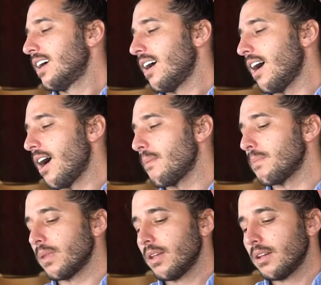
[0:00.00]

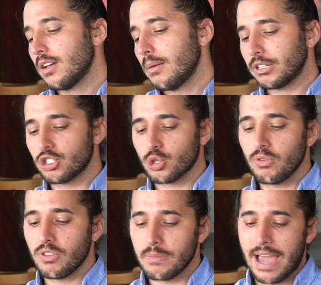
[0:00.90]
But the truth
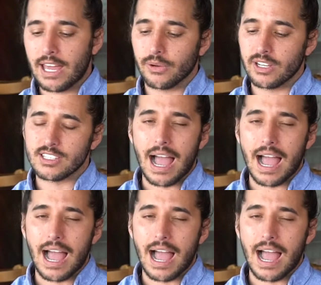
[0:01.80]
of the matter is,